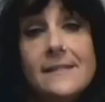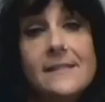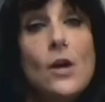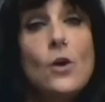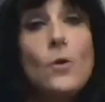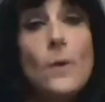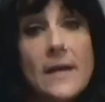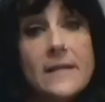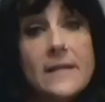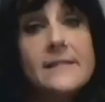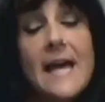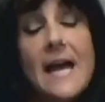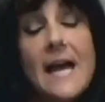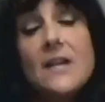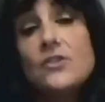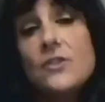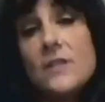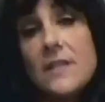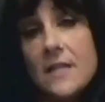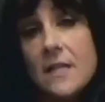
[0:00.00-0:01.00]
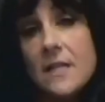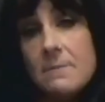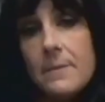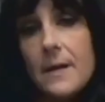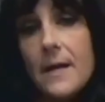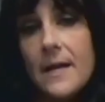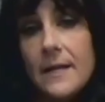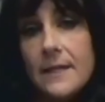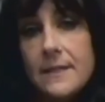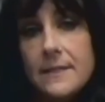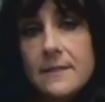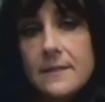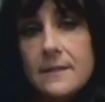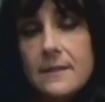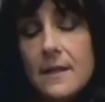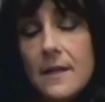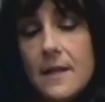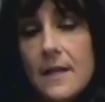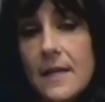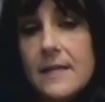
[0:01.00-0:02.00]
So it's actually a combined.
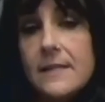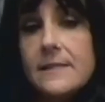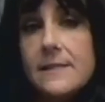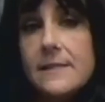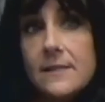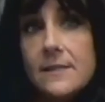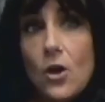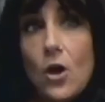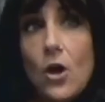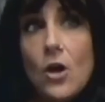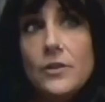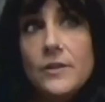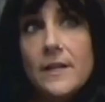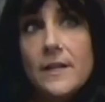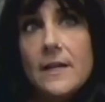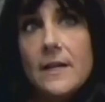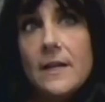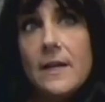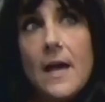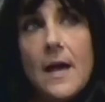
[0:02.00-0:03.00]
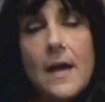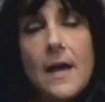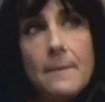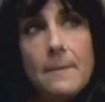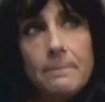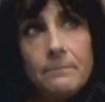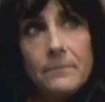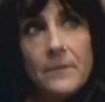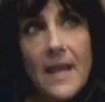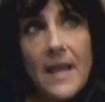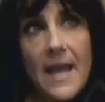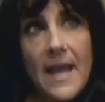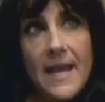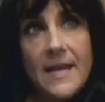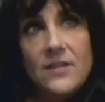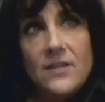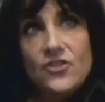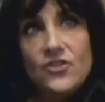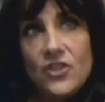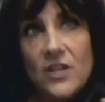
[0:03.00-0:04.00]
Oh. It's called a
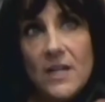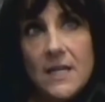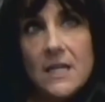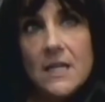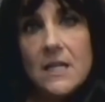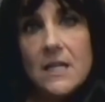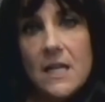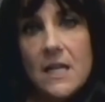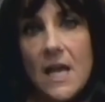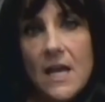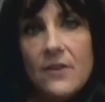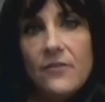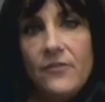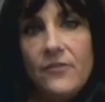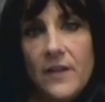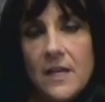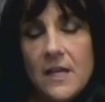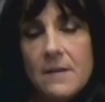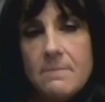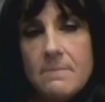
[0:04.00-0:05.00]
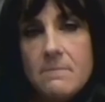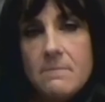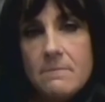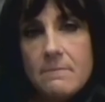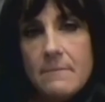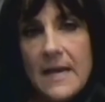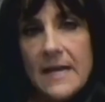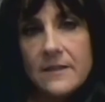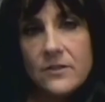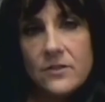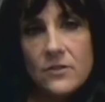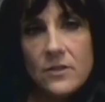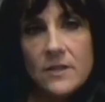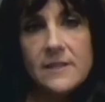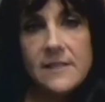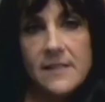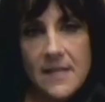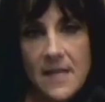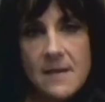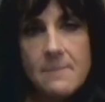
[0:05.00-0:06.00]
HNFM master.
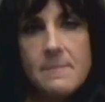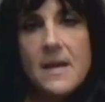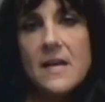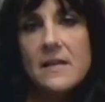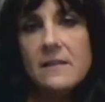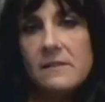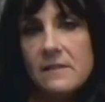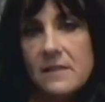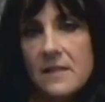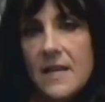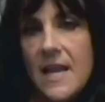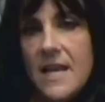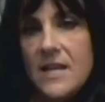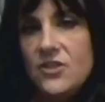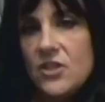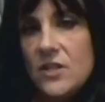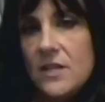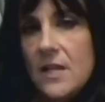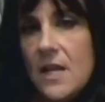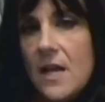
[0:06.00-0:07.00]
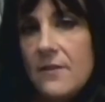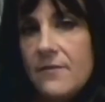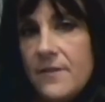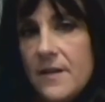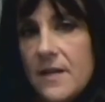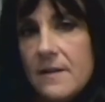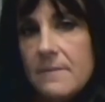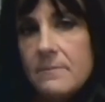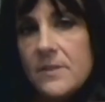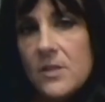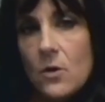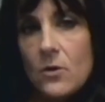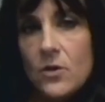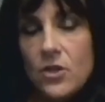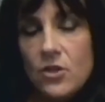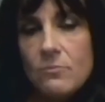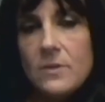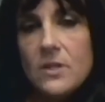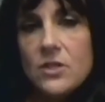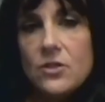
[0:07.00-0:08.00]
It's an MS and HNFM. So
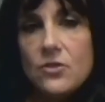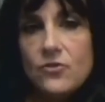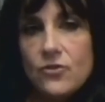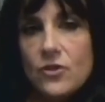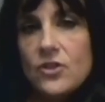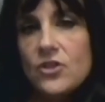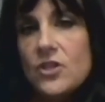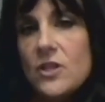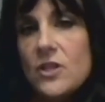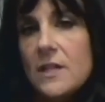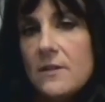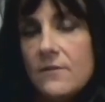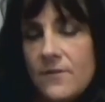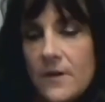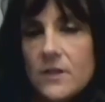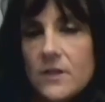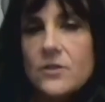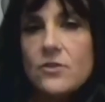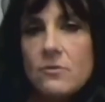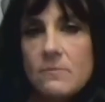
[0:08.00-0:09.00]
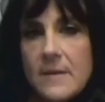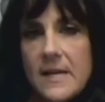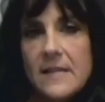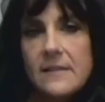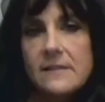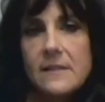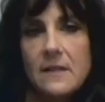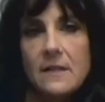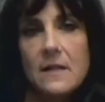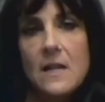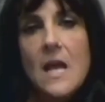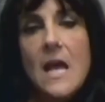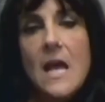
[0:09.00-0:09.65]
human nutrition and functional medicine.